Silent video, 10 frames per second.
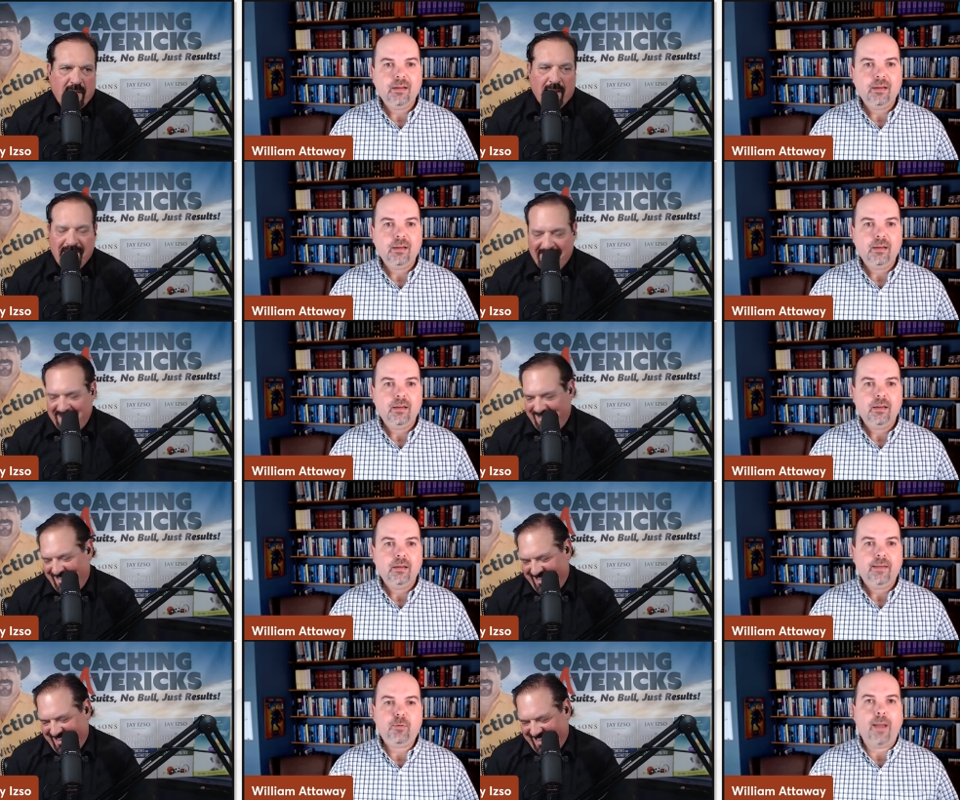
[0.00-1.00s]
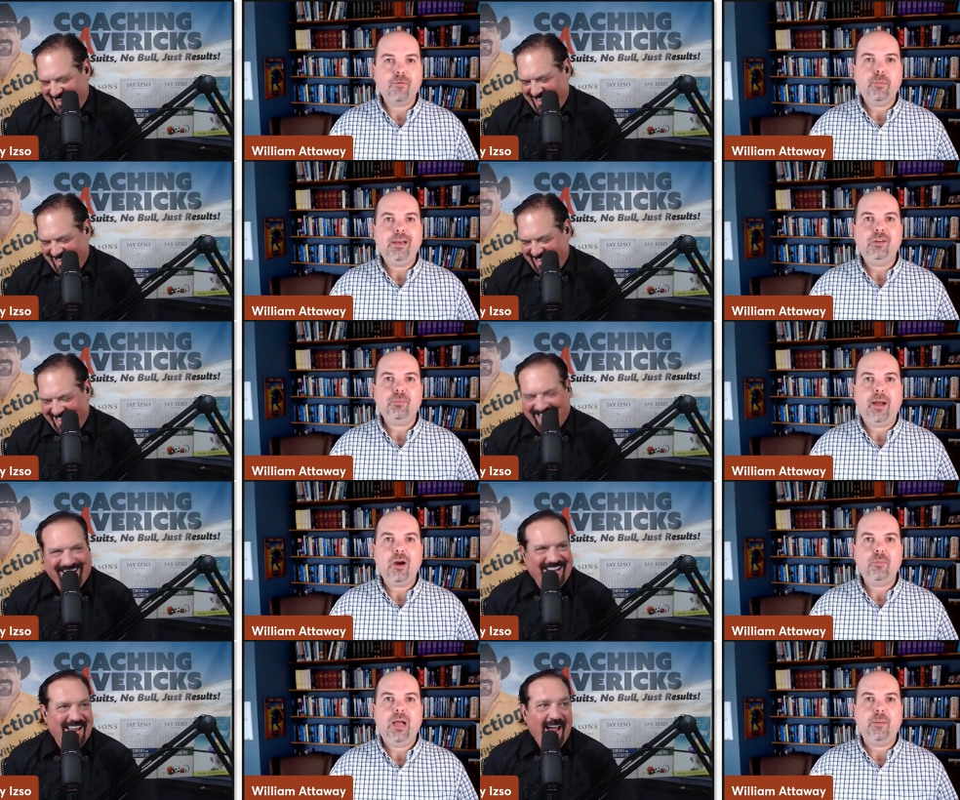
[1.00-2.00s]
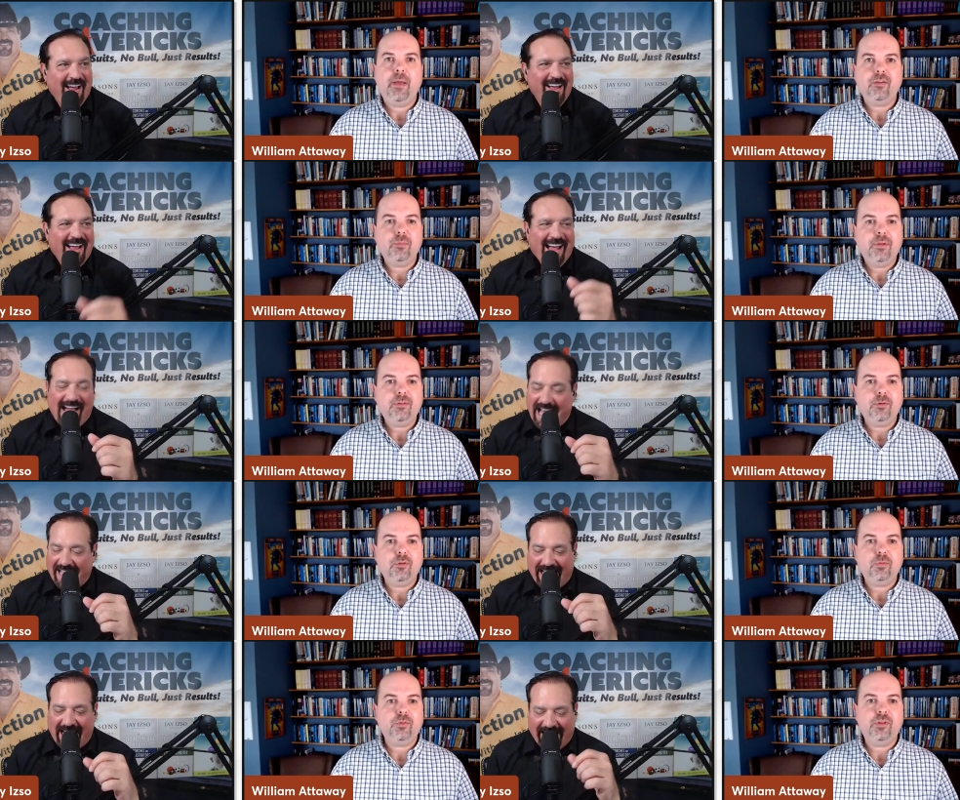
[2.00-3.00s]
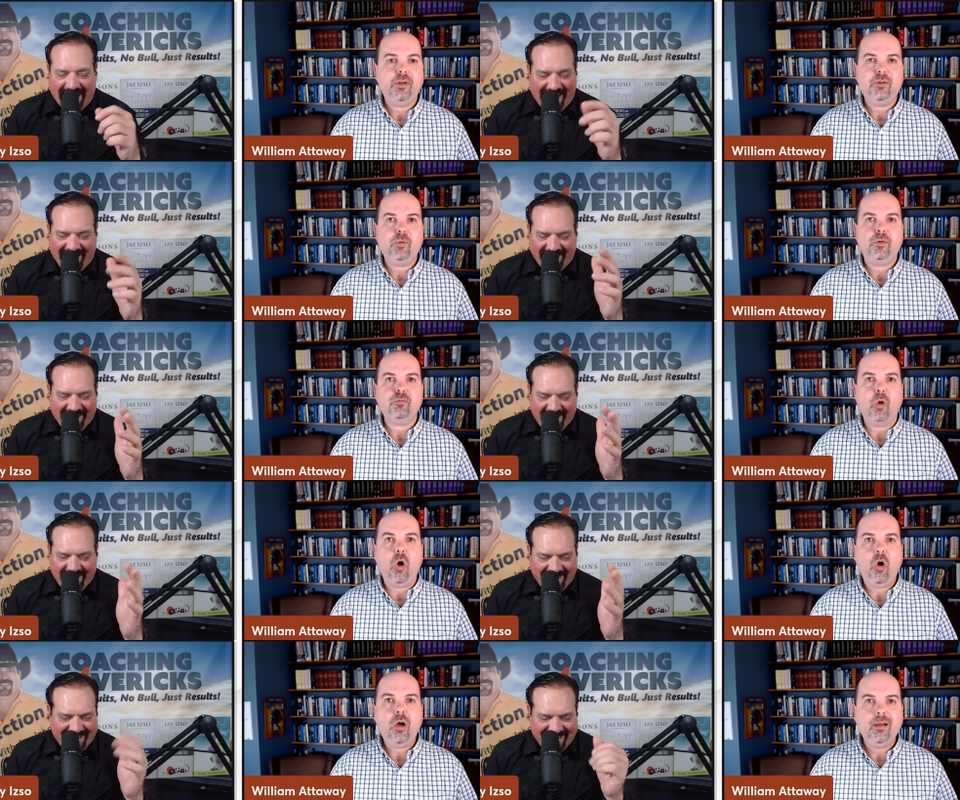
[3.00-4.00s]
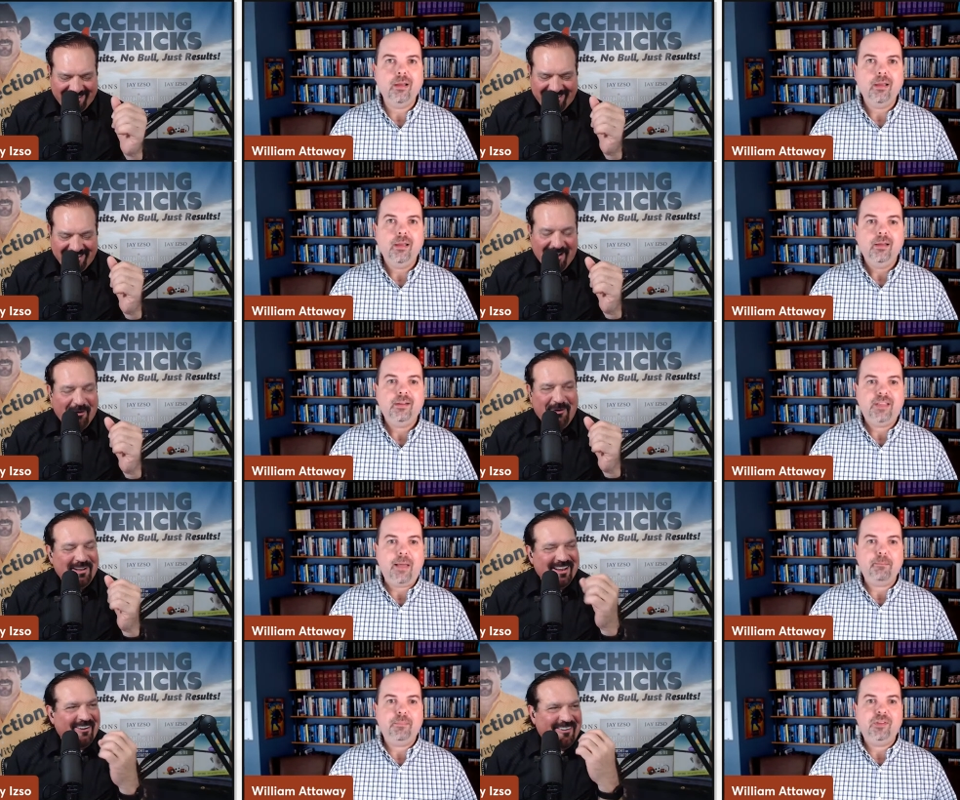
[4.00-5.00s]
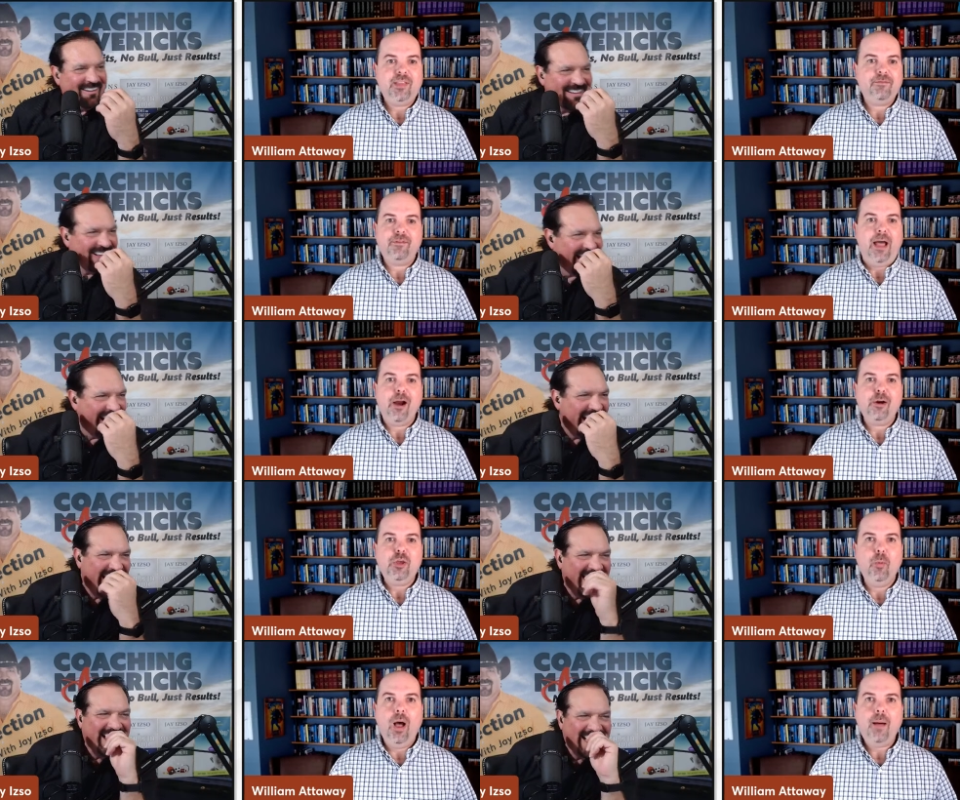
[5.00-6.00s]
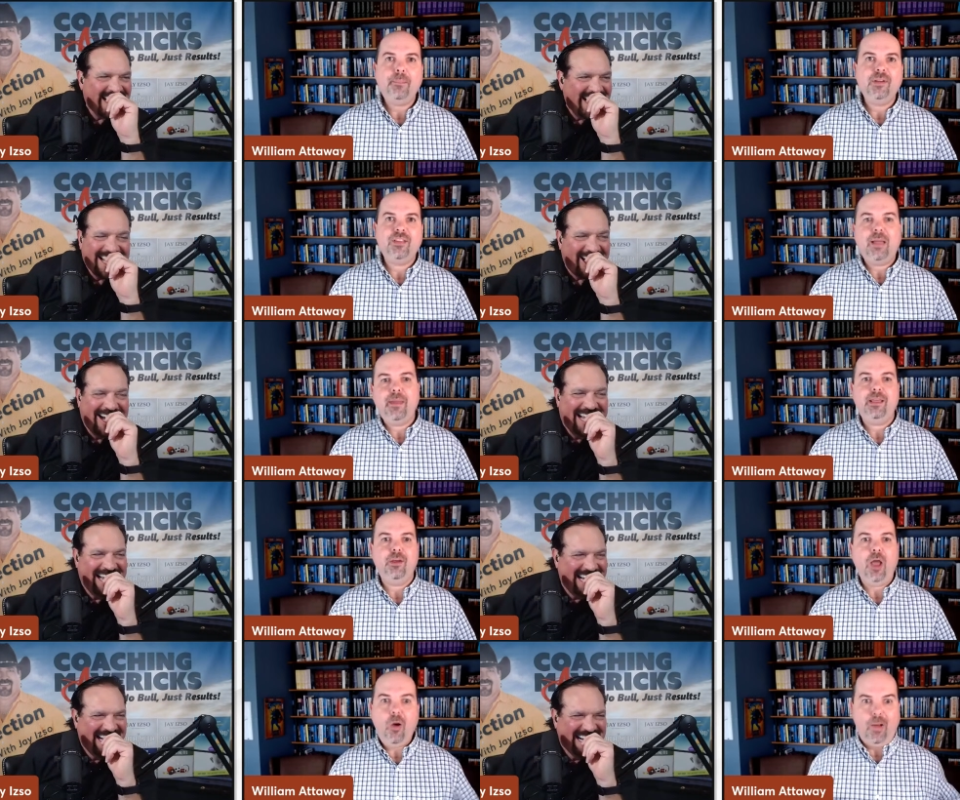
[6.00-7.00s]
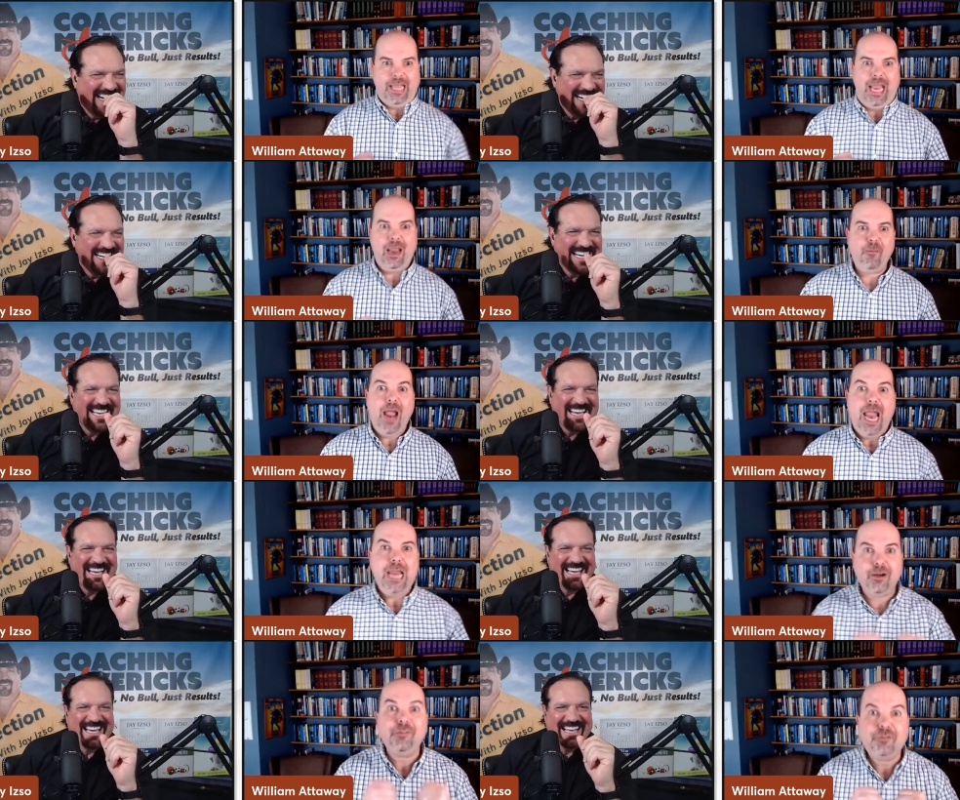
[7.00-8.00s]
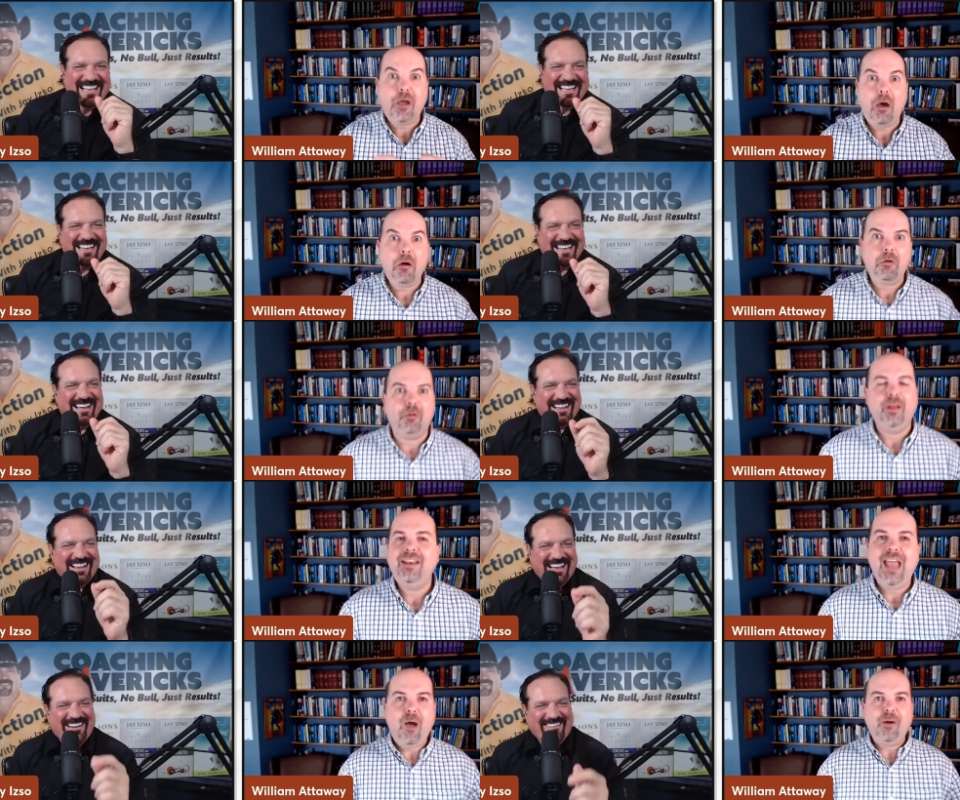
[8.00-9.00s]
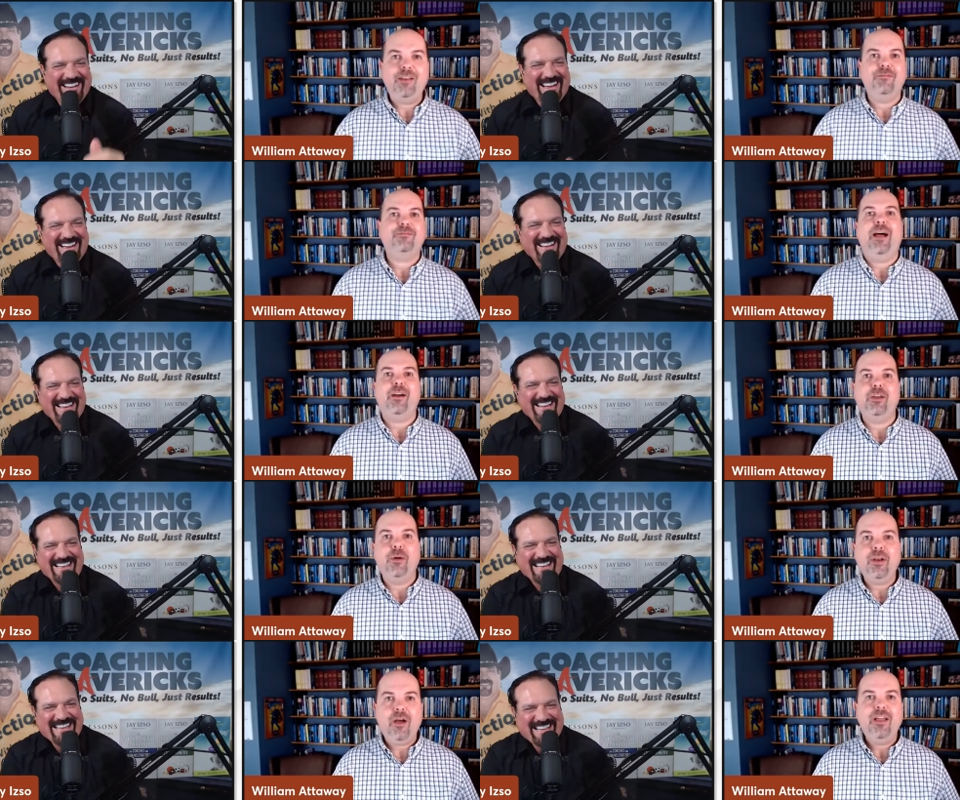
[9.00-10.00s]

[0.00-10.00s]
Speaker 1: Have you ever been inspired by a pessimist who just wants to tell you what's wrong?
Speaker 2: No, does that, no. Does
Speaker 1: that fire you up? Does that make you, oh, I can't wait. Let's go. Yeah. No, it doesn't fire you. No,